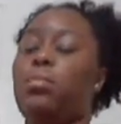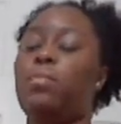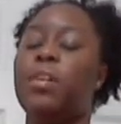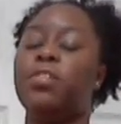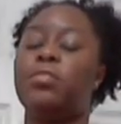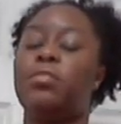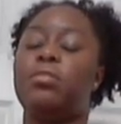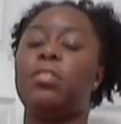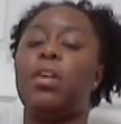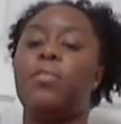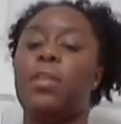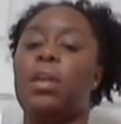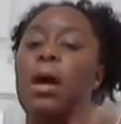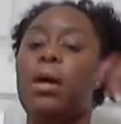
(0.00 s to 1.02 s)
measure
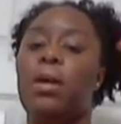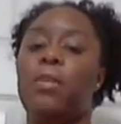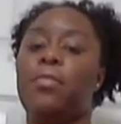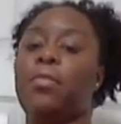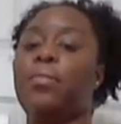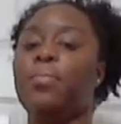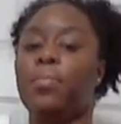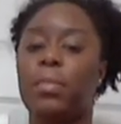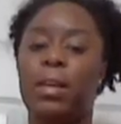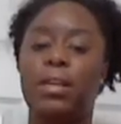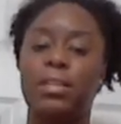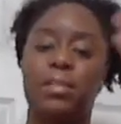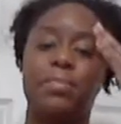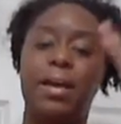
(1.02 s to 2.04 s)
yourself in. However,
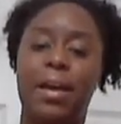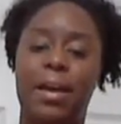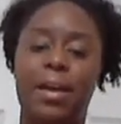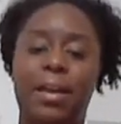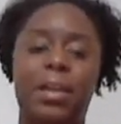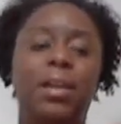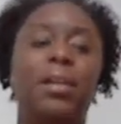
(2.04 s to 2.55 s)
because of my